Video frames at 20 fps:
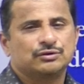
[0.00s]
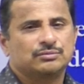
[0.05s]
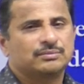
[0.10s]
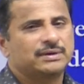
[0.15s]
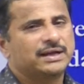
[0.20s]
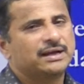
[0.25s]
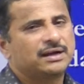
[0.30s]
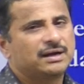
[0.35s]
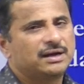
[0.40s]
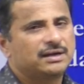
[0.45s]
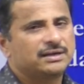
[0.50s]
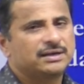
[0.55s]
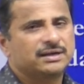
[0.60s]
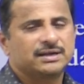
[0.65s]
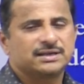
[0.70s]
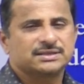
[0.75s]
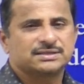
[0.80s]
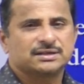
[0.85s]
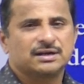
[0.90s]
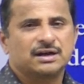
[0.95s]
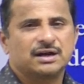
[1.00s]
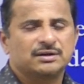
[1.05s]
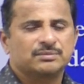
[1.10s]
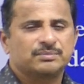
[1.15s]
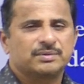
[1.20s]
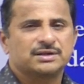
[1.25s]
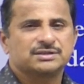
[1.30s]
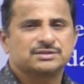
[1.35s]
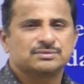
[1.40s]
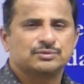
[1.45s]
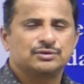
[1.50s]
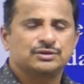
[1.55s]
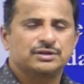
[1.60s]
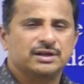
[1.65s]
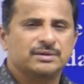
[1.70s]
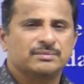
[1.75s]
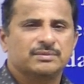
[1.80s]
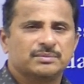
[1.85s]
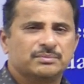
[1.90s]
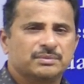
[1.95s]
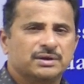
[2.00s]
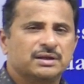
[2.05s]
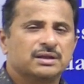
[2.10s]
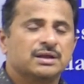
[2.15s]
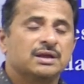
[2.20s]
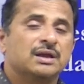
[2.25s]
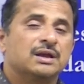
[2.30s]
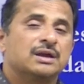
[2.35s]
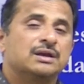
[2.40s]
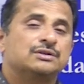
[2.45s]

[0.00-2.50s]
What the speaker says: to by heart, it is not possible to remember.